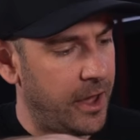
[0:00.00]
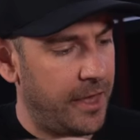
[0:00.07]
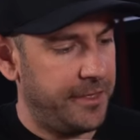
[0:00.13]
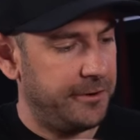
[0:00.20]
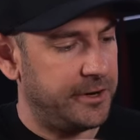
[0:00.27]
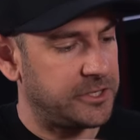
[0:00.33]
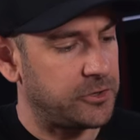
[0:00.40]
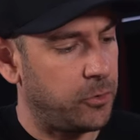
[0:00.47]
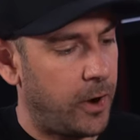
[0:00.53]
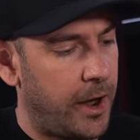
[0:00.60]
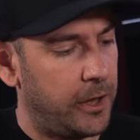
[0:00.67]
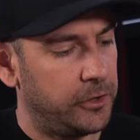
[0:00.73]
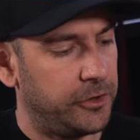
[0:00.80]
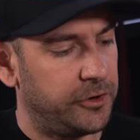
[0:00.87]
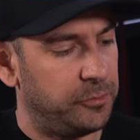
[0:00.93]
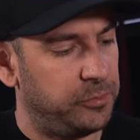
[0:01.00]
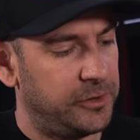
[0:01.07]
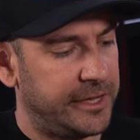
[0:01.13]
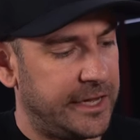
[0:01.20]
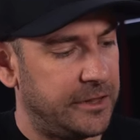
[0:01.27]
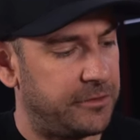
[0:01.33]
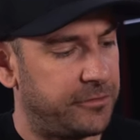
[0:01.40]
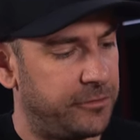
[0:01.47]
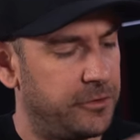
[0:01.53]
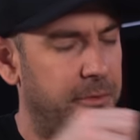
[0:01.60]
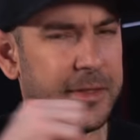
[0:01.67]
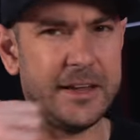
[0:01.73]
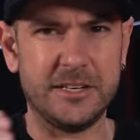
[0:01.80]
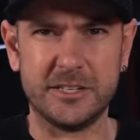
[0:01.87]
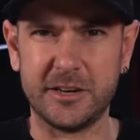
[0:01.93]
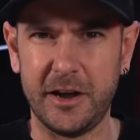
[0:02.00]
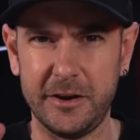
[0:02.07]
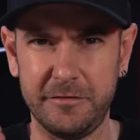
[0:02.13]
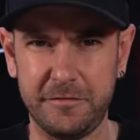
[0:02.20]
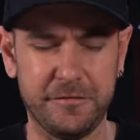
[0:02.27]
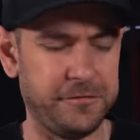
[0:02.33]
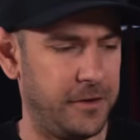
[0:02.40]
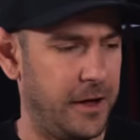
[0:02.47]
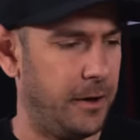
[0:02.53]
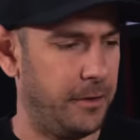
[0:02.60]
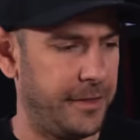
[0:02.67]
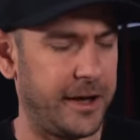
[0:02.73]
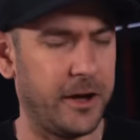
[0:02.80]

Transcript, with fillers: And there is quite a lot of bleed through them. They just kind of, uh, they